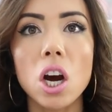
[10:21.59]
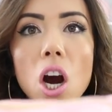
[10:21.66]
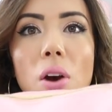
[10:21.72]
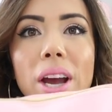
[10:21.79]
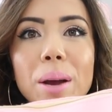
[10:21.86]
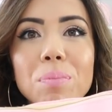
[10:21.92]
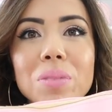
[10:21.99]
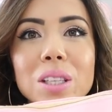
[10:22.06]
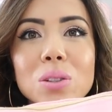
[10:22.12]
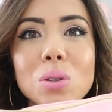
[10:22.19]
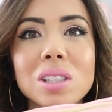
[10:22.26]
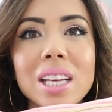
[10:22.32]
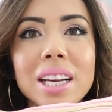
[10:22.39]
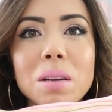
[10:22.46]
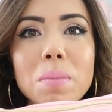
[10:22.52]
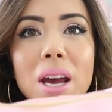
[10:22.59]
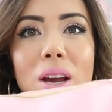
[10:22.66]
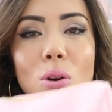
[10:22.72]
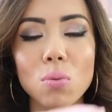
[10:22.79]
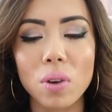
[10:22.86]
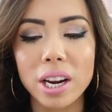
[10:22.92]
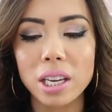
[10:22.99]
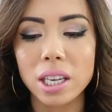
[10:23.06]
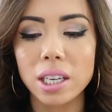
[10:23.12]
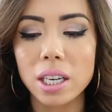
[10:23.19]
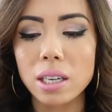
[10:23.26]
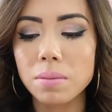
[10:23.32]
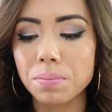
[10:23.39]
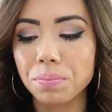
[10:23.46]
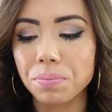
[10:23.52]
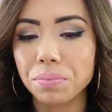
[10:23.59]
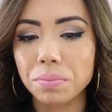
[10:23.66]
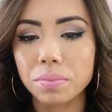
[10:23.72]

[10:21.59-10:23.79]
Okay, so second bag right here.